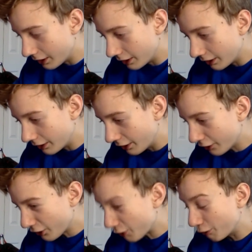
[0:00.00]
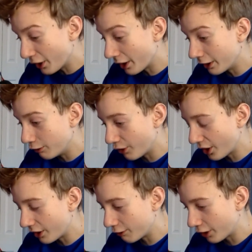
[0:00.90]
this is very,
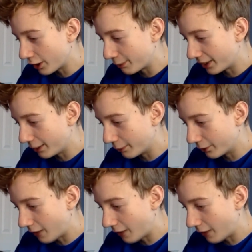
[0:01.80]
very, very playable.